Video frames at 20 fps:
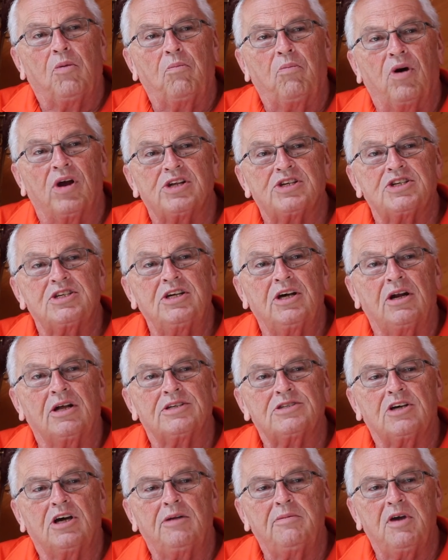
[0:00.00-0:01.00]
But it's going
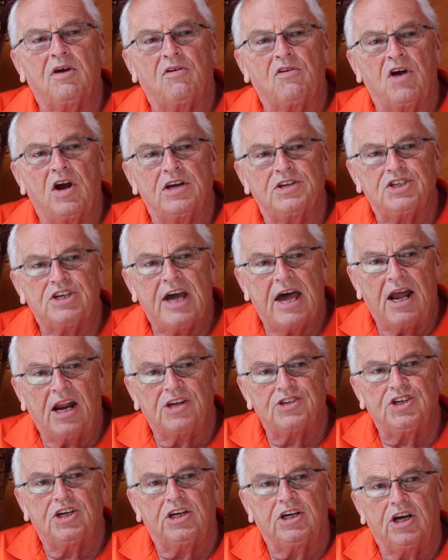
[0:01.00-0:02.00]
to be a very
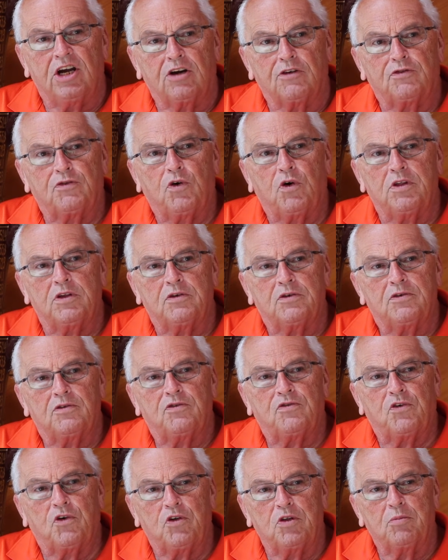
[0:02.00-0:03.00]
challenging year for
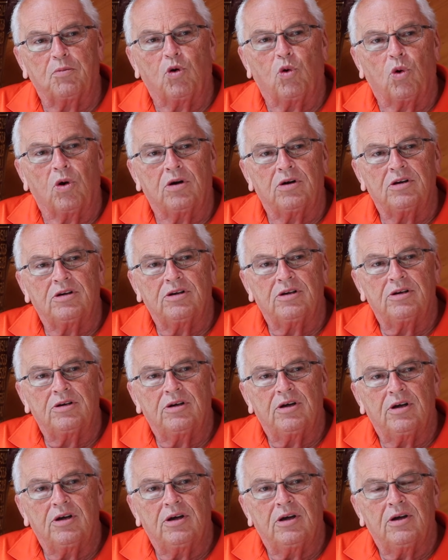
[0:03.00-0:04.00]
the board
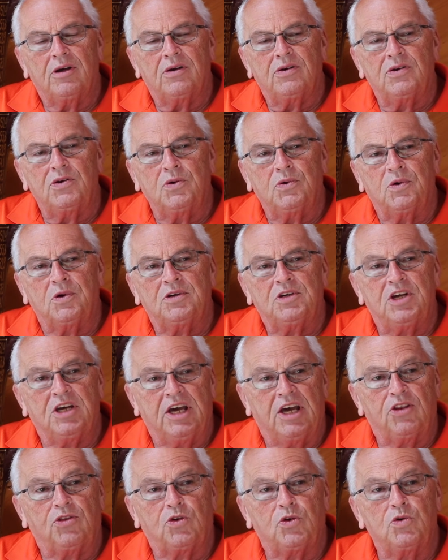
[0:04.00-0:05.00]
to
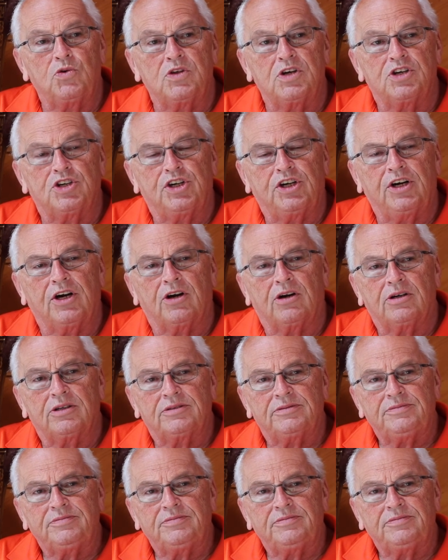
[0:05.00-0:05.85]
get through this year.